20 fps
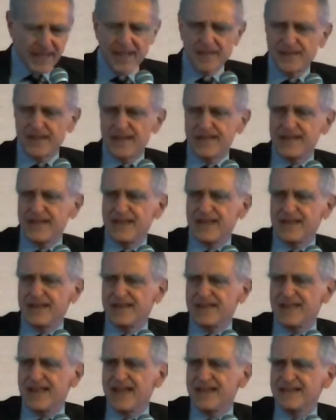
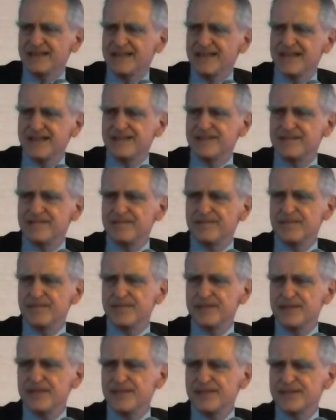and
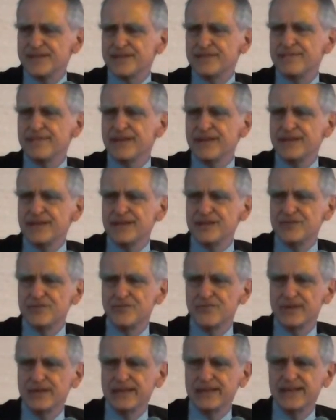this event
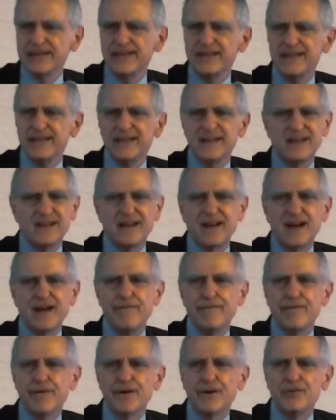is really
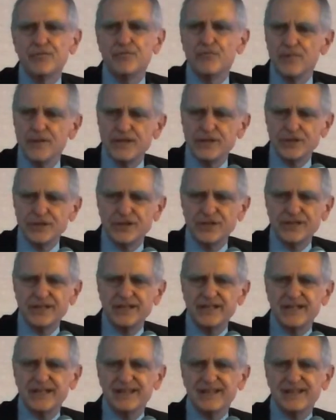a very rich